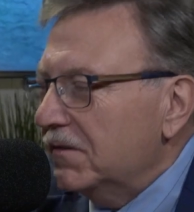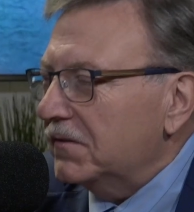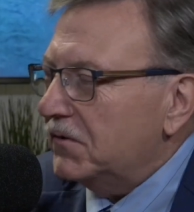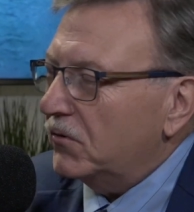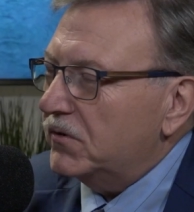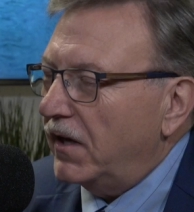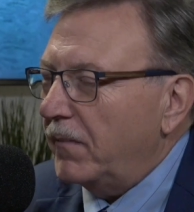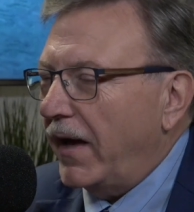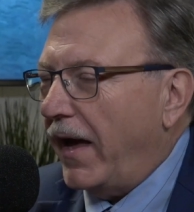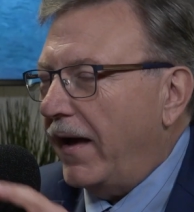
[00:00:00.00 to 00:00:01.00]
So tell
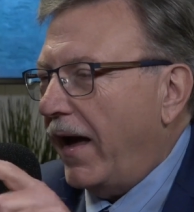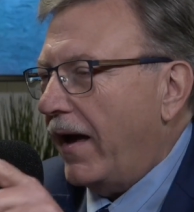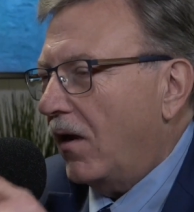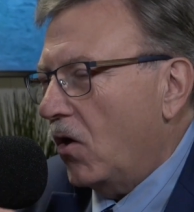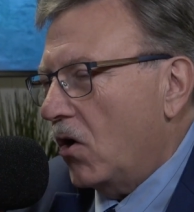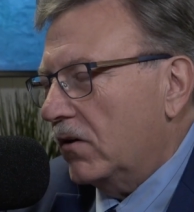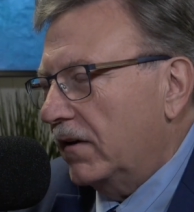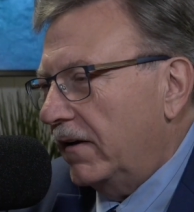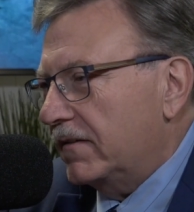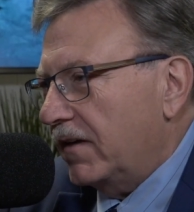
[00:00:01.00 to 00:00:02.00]
me, how long
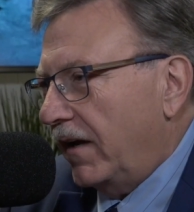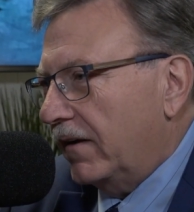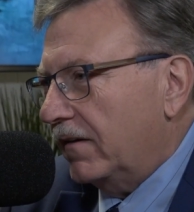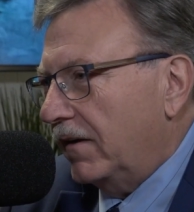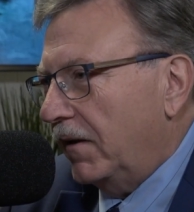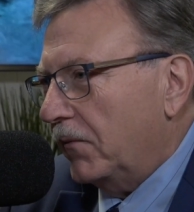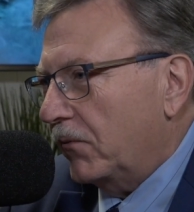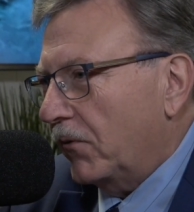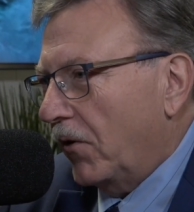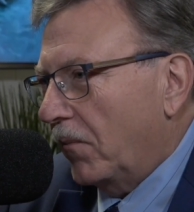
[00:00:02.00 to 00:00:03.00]
did it take to get
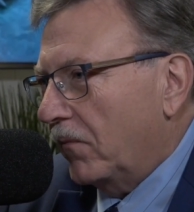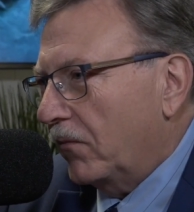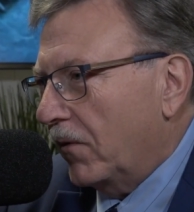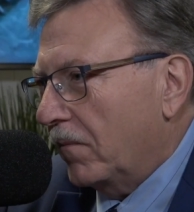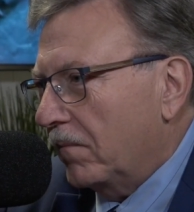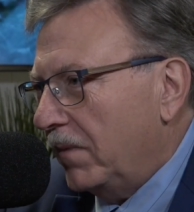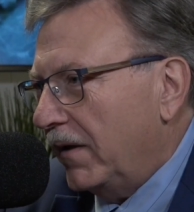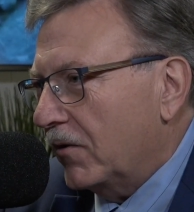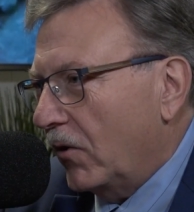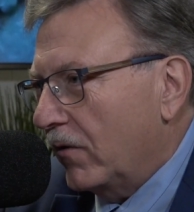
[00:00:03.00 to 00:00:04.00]
from
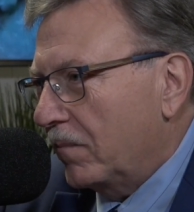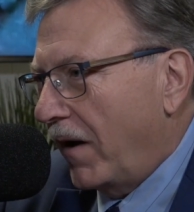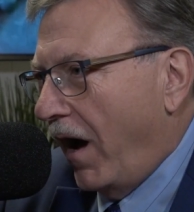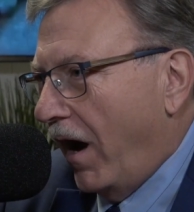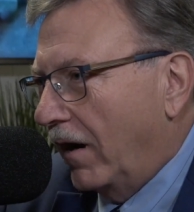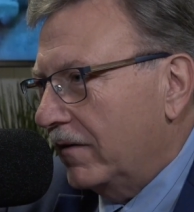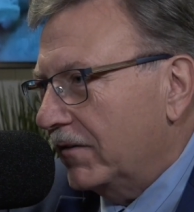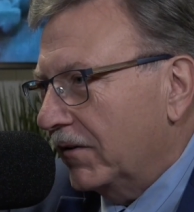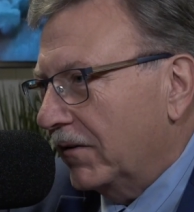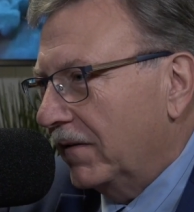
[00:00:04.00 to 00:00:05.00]
beating on the pot
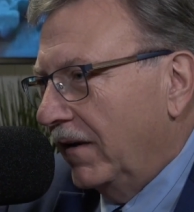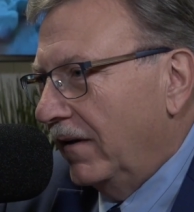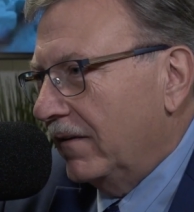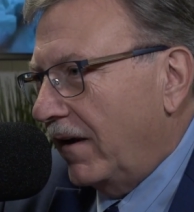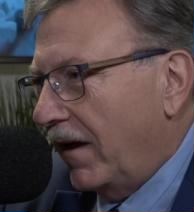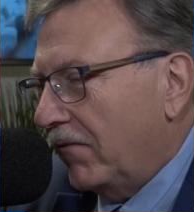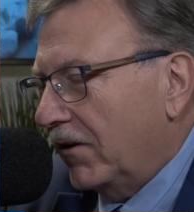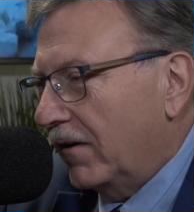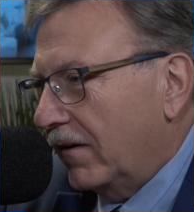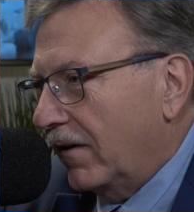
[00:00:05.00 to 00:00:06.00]
to
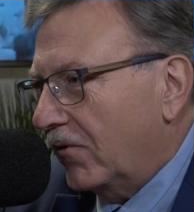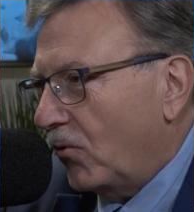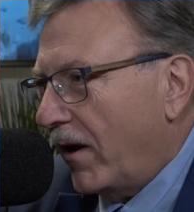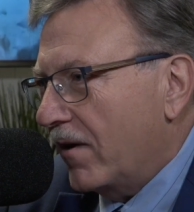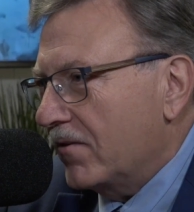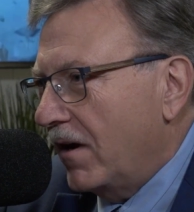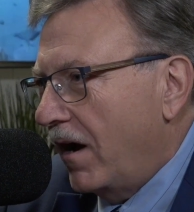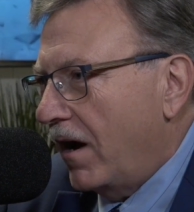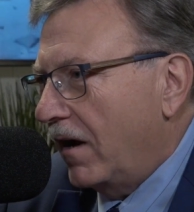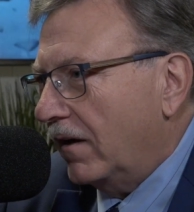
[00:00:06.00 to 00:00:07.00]
having a
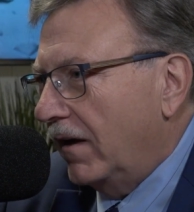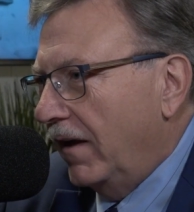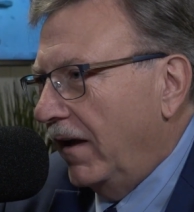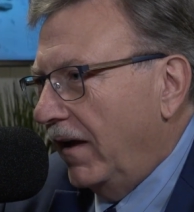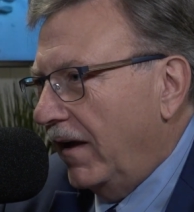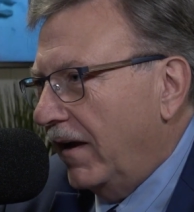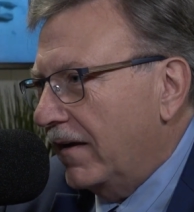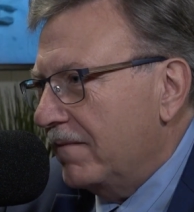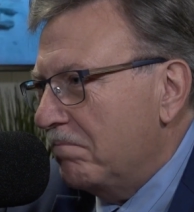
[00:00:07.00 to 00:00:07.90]
groundhog head